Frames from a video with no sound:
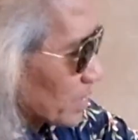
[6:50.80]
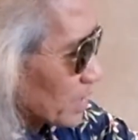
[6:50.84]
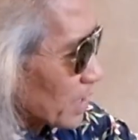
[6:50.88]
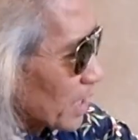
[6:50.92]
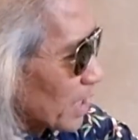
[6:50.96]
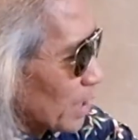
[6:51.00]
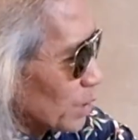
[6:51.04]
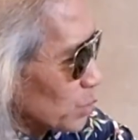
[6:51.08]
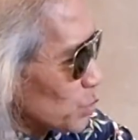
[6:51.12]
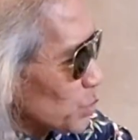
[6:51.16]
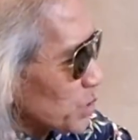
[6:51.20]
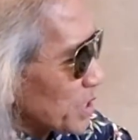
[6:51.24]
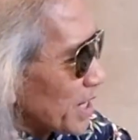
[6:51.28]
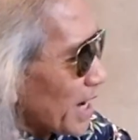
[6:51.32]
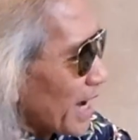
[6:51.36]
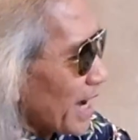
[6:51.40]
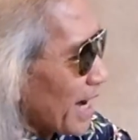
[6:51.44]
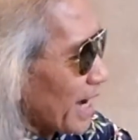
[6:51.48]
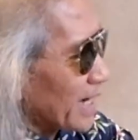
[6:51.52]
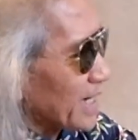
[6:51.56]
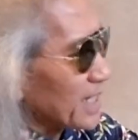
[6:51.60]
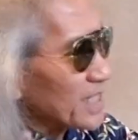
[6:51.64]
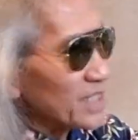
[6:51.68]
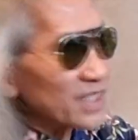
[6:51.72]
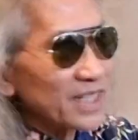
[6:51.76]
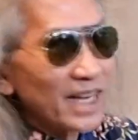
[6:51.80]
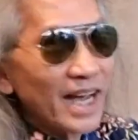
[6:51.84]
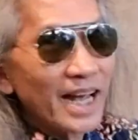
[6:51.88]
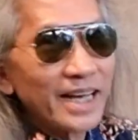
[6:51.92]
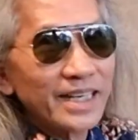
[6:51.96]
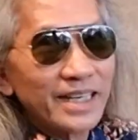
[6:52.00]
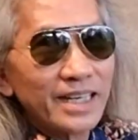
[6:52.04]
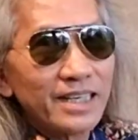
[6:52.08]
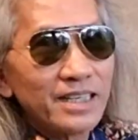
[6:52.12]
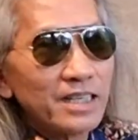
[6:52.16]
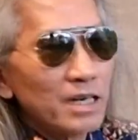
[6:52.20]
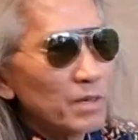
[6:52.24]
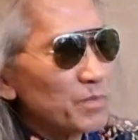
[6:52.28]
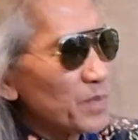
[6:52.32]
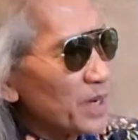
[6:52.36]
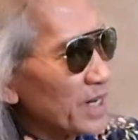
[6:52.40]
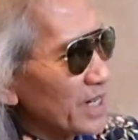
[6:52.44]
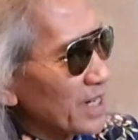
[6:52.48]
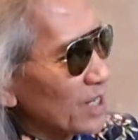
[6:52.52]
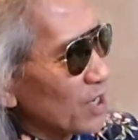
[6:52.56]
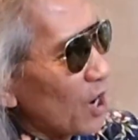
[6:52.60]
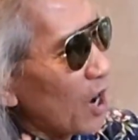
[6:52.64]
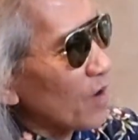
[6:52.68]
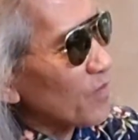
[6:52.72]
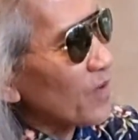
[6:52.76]
You can't understand in the
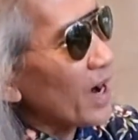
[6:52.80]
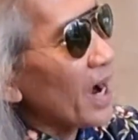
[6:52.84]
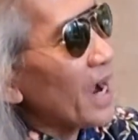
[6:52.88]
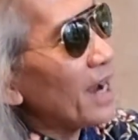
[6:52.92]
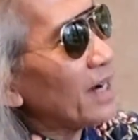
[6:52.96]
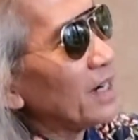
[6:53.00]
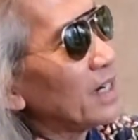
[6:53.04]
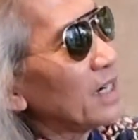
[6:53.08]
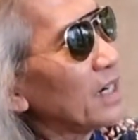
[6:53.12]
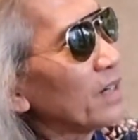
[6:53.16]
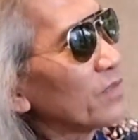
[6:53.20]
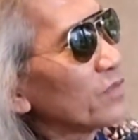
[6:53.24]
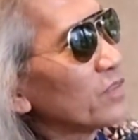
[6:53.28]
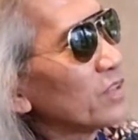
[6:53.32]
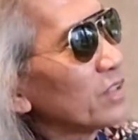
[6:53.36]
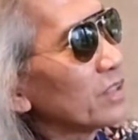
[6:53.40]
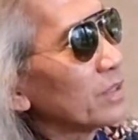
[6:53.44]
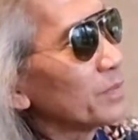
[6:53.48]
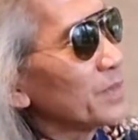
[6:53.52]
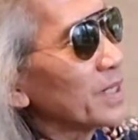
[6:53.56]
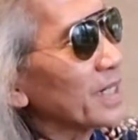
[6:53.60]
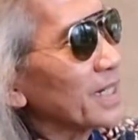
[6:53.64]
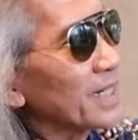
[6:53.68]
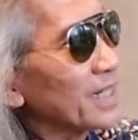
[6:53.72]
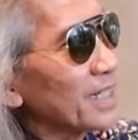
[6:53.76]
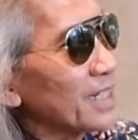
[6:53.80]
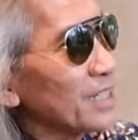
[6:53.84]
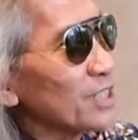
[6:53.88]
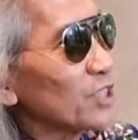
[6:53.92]
meaning of I love you because